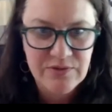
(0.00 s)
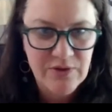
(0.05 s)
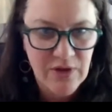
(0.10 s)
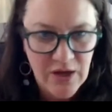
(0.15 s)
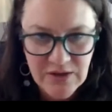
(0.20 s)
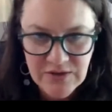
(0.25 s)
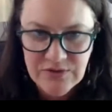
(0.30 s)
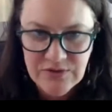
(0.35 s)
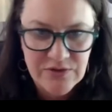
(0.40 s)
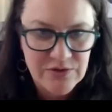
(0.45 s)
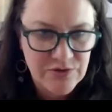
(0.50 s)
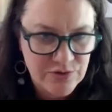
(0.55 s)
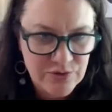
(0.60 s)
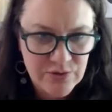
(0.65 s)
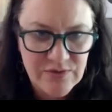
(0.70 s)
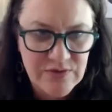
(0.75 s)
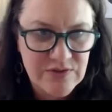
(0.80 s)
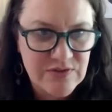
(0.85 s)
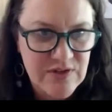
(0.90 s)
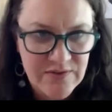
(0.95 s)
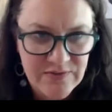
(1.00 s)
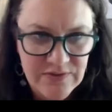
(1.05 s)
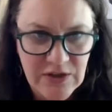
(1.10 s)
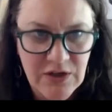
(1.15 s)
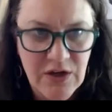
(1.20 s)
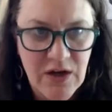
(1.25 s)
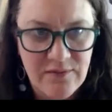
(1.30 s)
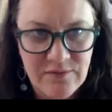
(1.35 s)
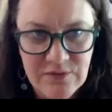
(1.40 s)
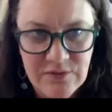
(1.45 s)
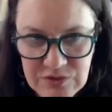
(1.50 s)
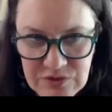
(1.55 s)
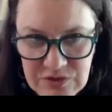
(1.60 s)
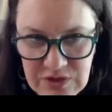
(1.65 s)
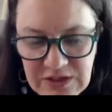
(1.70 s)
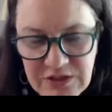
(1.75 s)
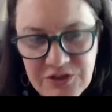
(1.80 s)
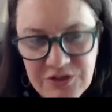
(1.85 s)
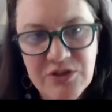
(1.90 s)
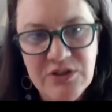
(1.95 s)
us the two of us having a
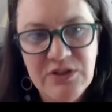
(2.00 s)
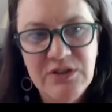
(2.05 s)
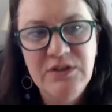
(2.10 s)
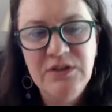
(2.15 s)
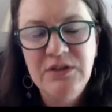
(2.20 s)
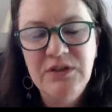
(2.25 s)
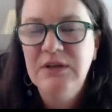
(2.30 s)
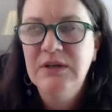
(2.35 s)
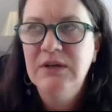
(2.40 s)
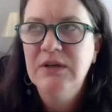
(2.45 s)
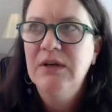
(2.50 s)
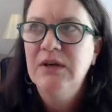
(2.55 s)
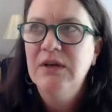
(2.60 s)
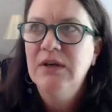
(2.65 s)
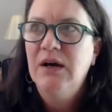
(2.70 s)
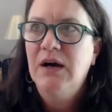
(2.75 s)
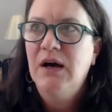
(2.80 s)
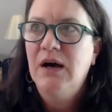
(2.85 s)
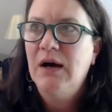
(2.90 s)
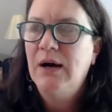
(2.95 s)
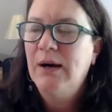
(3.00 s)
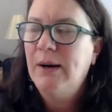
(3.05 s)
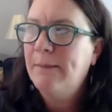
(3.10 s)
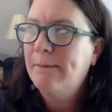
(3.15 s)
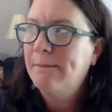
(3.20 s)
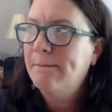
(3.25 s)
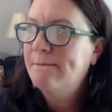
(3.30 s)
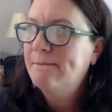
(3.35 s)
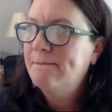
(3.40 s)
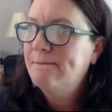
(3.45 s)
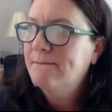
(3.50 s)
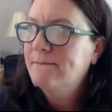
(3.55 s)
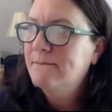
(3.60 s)
conversation um